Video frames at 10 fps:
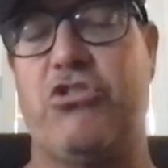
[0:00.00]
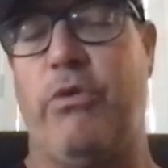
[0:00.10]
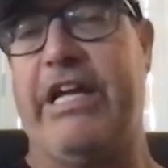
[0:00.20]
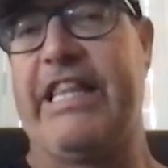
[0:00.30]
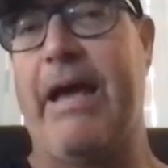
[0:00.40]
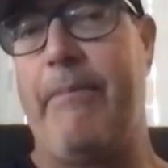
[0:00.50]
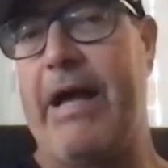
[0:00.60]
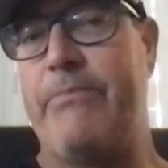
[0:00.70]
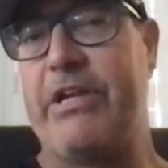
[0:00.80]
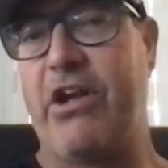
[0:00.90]
swing that
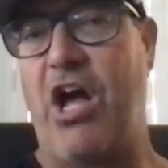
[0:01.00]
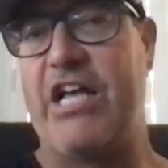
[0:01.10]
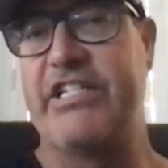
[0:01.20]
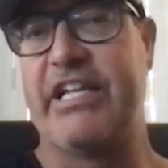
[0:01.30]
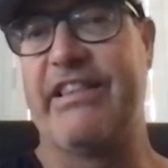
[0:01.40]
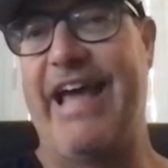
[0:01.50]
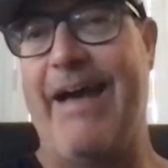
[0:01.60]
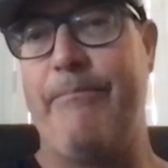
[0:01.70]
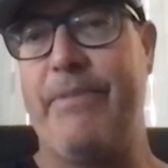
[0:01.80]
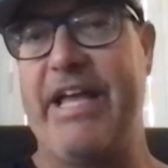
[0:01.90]
might be causing
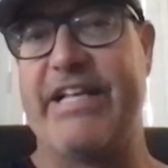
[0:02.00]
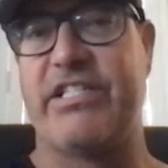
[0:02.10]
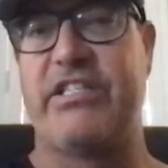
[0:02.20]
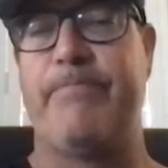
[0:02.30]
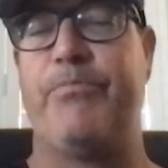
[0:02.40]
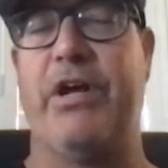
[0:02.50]
that miss?